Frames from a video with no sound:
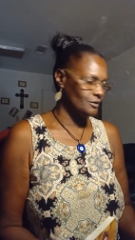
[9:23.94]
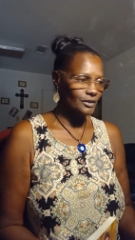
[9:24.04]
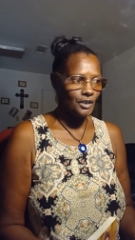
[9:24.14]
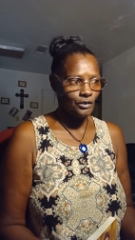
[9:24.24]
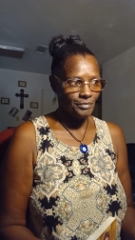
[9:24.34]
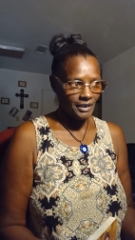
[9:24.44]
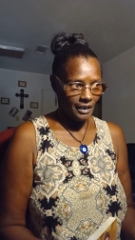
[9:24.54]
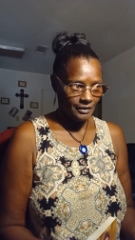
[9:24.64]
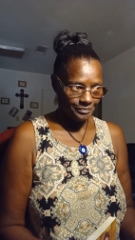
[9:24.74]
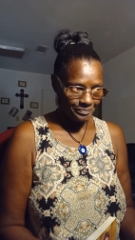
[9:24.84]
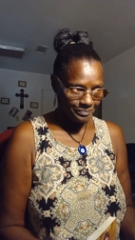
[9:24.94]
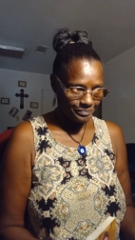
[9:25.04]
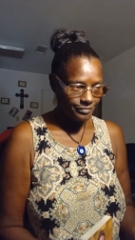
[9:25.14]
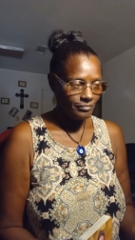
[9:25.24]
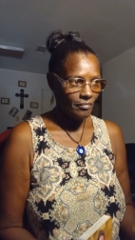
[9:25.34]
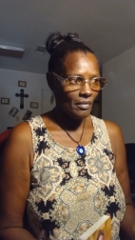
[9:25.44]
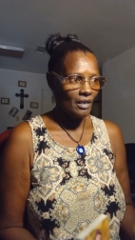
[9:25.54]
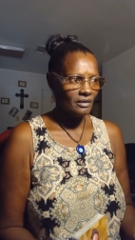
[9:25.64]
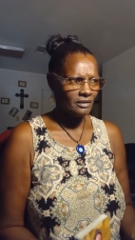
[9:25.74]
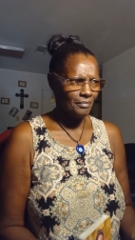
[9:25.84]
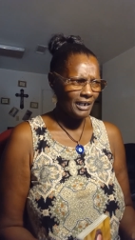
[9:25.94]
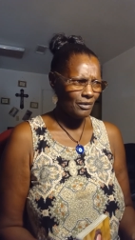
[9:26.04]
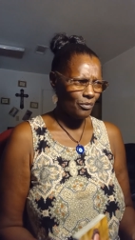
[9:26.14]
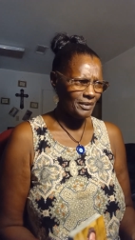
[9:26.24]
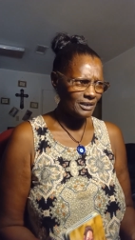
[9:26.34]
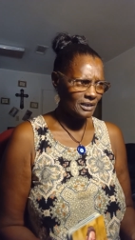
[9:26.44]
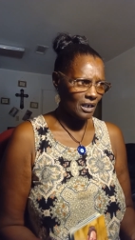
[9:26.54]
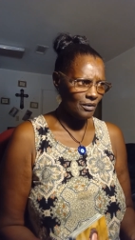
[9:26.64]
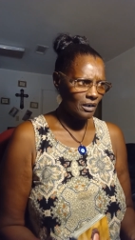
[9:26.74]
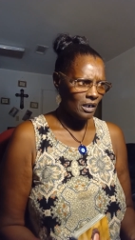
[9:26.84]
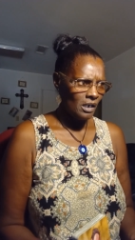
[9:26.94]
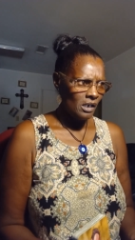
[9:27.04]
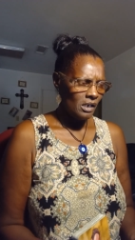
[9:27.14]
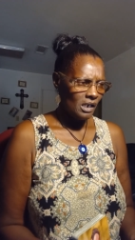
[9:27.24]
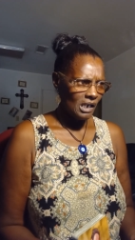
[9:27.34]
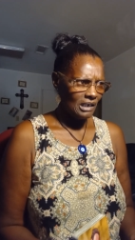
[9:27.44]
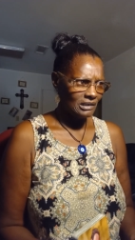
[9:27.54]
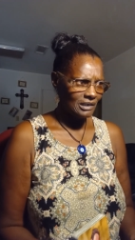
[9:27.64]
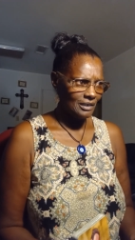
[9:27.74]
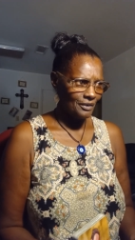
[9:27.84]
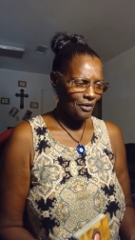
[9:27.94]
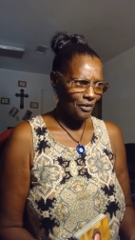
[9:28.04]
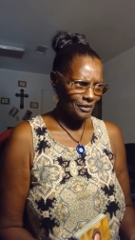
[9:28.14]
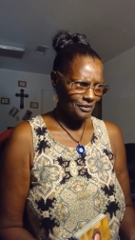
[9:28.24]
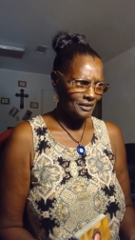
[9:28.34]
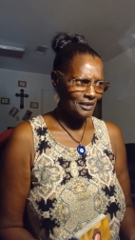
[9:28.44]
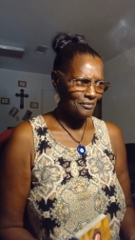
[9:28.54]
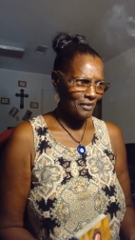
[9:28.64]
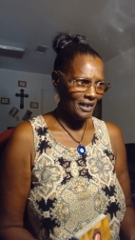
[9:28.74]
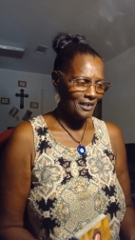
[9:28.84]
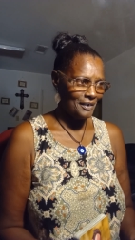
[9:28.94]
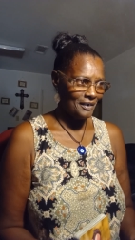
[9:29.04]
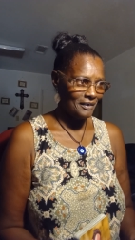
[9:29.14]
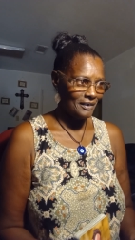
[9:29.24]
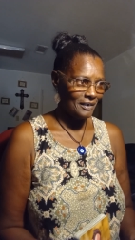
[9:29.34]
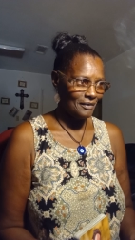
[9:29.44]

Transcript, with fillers: Excuse me, y'all. Somebody on me talk. I see a cardinal sitting right here.